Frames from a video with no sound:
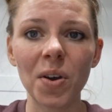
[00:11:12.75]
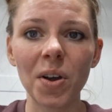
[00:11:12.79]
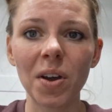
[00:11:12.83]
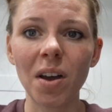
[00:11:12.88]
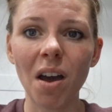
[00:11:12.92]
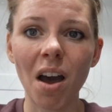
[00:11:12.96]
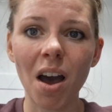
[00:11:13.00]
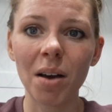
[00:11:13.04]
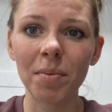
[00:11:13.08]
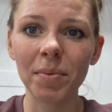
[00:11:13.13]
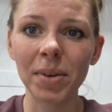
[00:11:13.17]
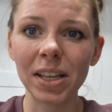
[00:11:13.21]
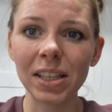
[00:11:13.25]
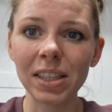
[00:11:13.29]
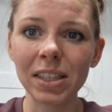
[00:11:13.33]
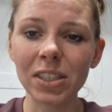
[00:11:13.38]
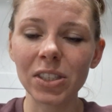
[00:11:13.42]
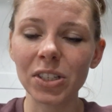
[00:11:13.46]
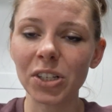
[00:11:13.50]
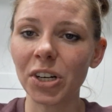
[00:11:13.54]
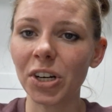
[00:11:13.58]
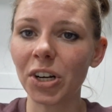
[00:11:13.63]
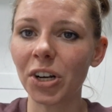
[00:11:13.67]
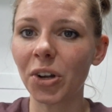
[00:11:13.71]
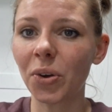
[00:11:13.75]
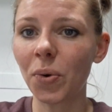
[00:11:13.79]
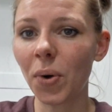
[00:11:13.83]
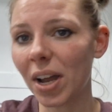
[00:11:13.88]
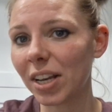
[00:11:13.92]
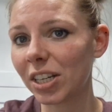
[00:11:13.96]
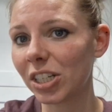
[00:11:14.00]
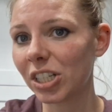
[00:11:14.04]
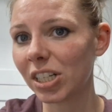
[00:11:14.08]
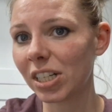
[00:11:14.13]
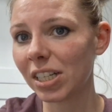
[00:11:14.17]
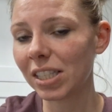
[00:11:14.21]
comments or
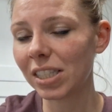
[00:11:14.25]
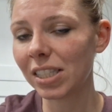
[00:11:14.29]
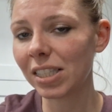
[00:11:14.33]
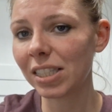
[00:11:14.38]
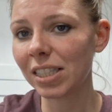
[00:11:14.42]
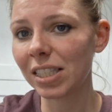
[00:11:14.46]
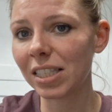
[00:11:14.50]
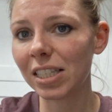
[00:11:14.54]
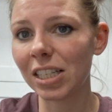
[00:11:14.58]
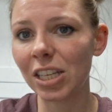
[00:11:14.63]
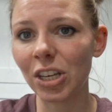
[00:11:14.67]
questions,